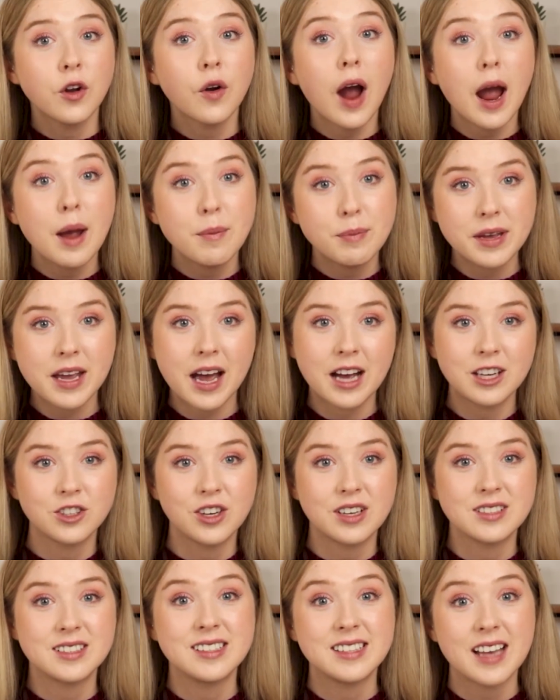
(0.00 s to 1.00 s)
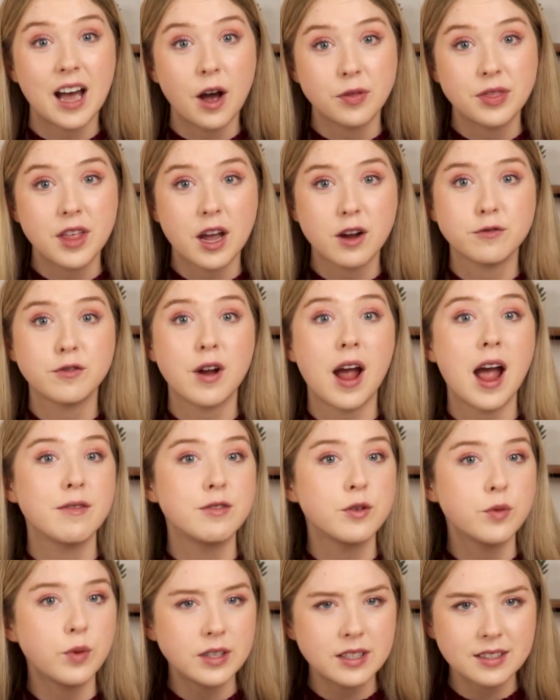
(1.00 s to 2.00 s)
Your IP address is out there for
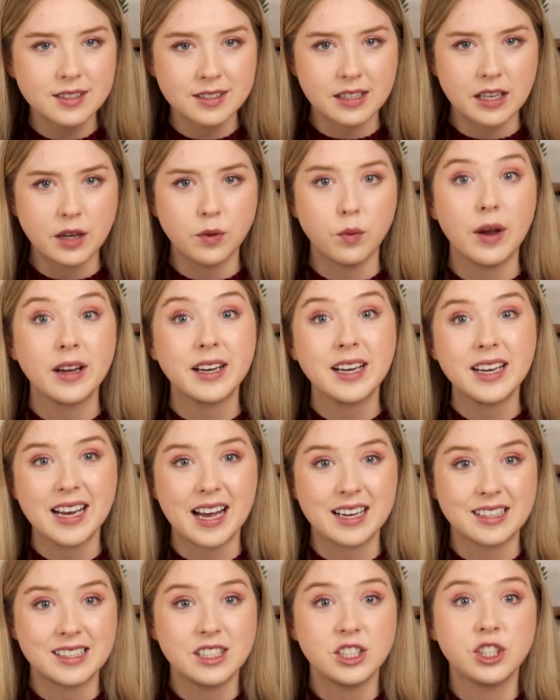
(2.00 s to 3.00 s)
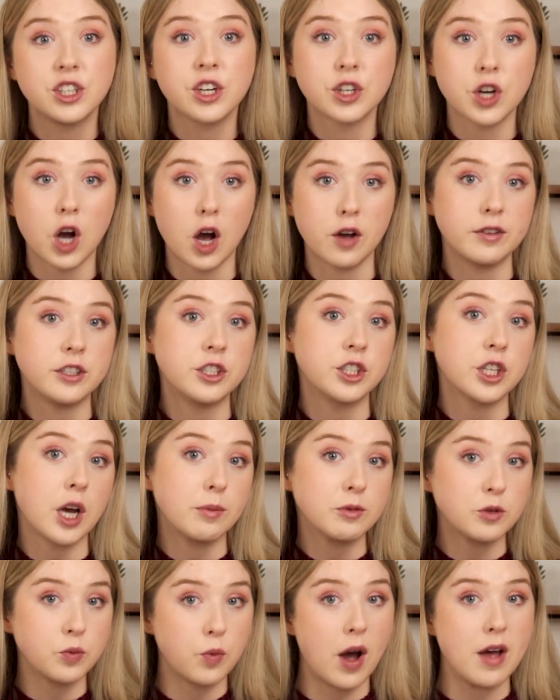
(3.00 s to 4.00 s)
everyone to see when connected to your coffee
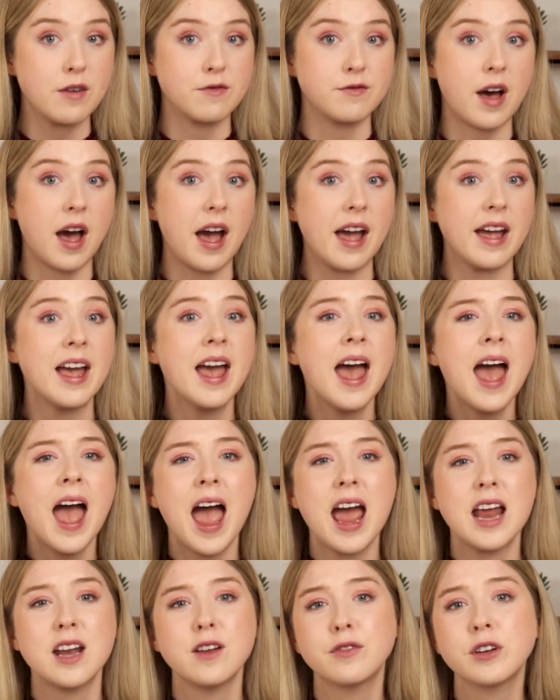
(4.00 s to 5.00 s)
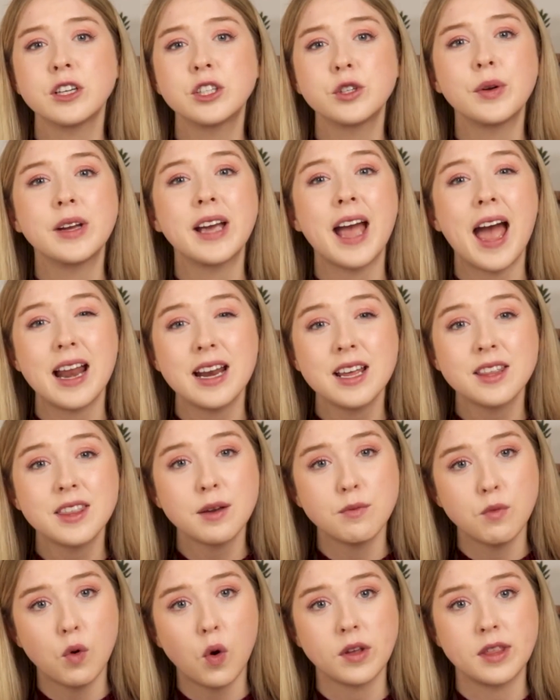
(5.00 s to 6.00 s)
shop's Wi-Fi, and if you're doing
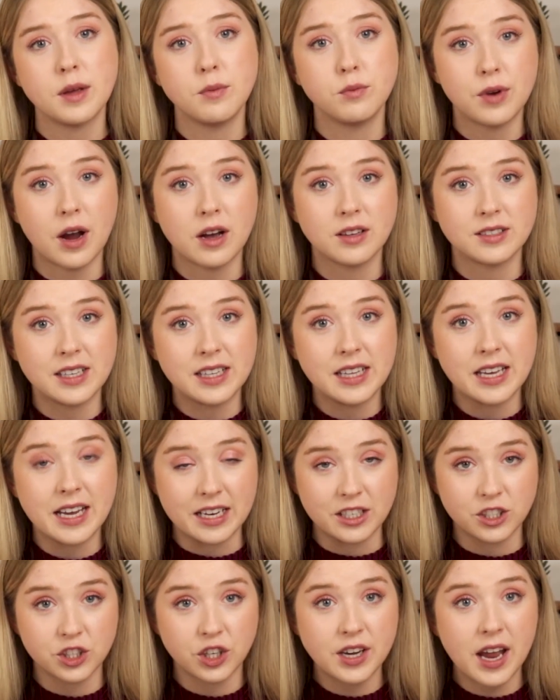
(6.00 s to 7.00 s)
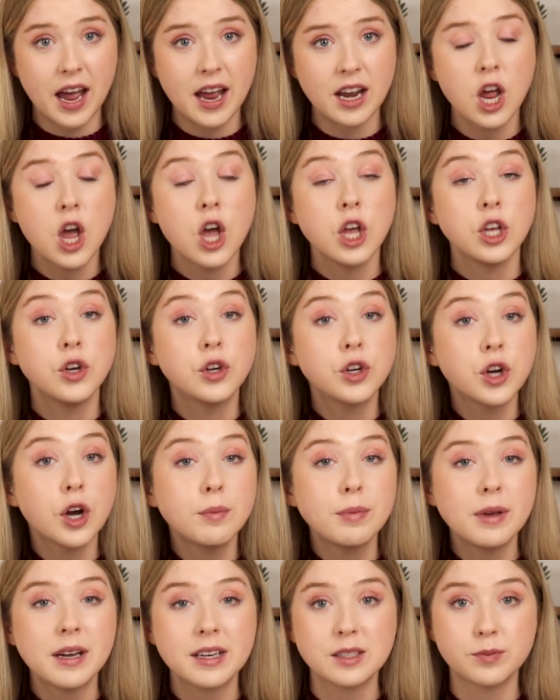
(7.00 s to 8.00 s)
anything more than browsing the internet, you
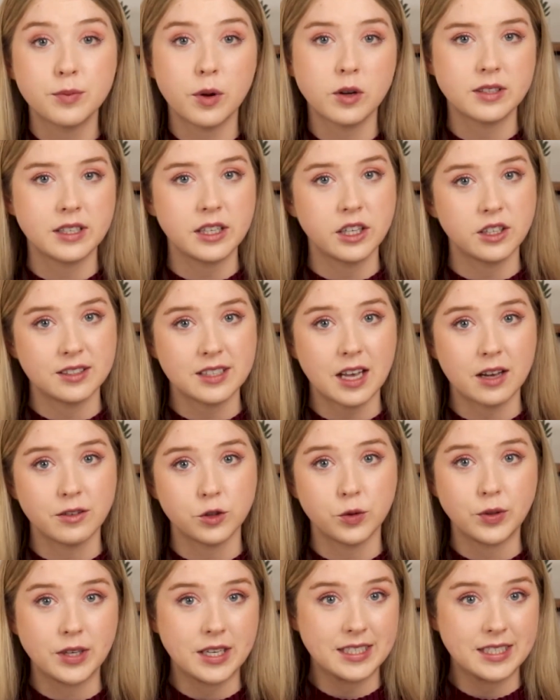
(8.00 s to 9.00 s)
could be exposing yourself to an